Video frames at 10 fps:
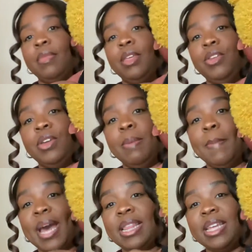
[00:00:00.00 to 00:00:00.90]
you can
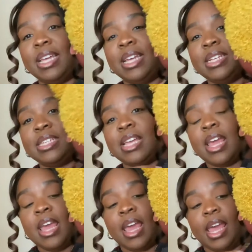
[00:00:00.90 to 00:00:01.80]
buy the kits,
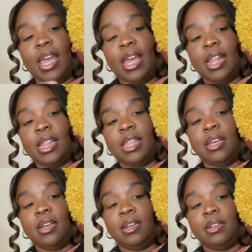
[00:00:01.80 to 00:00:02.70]
and
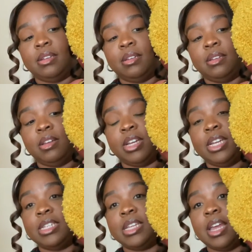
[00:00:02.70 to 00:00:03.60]
your
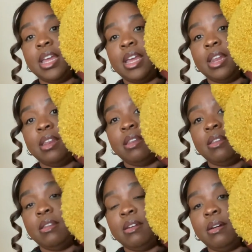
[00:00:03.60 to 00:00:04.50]
kids can
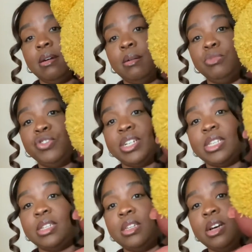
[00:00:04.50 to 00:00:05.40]
dress
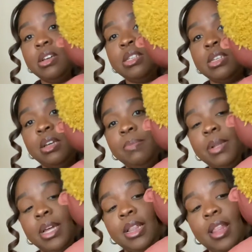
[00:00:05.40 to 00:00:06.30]
the dolls up
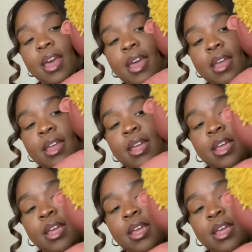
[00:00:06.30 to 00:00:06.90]
like that.